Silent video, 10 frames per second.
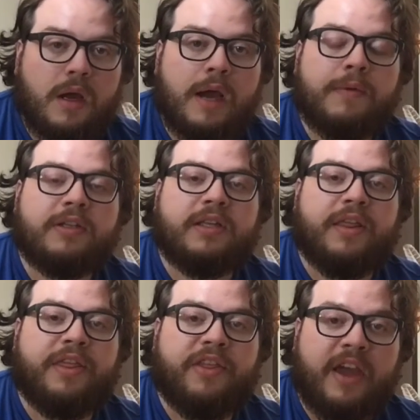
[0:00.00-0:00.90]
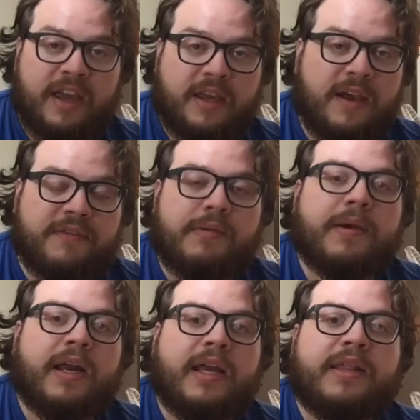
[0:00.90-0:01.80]
I want to thank
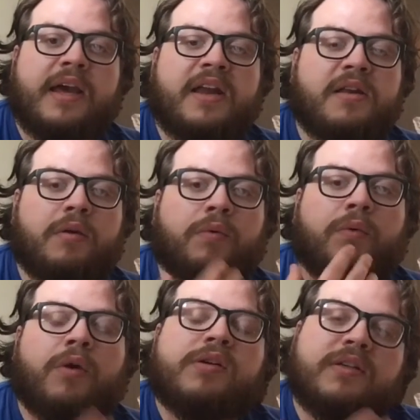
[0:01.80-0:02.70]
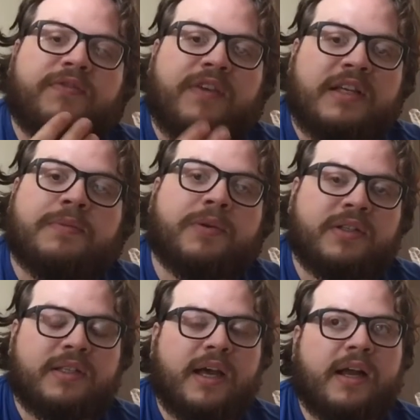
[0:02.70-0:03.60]
everybody that wrote a Facebook
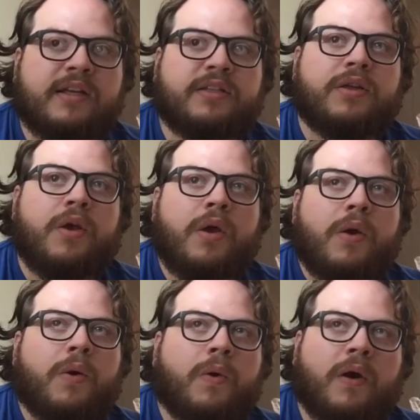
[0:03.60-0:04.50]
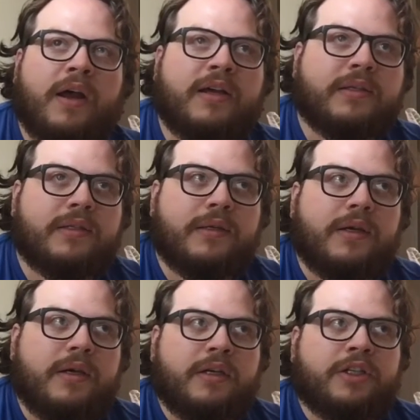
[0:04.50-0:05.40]
status or has
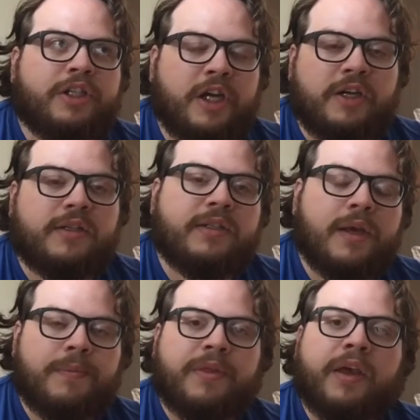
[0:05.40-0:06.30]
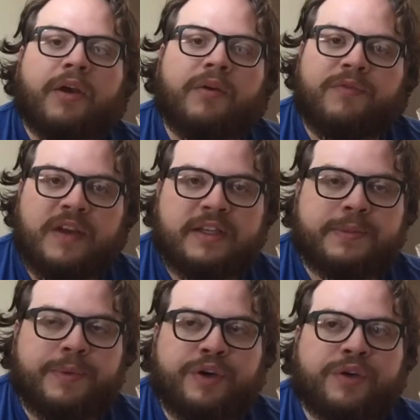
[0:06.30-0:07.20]
shared something on
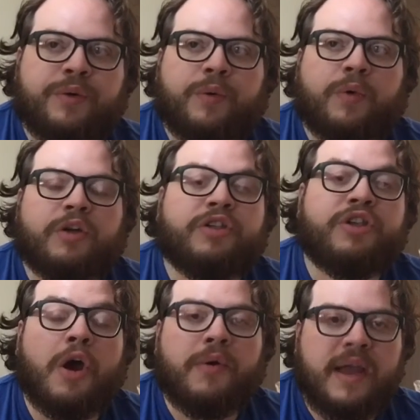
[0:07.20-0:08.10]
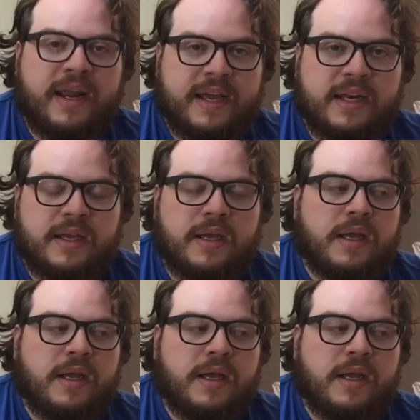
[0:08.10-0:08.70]
Facebook or donated,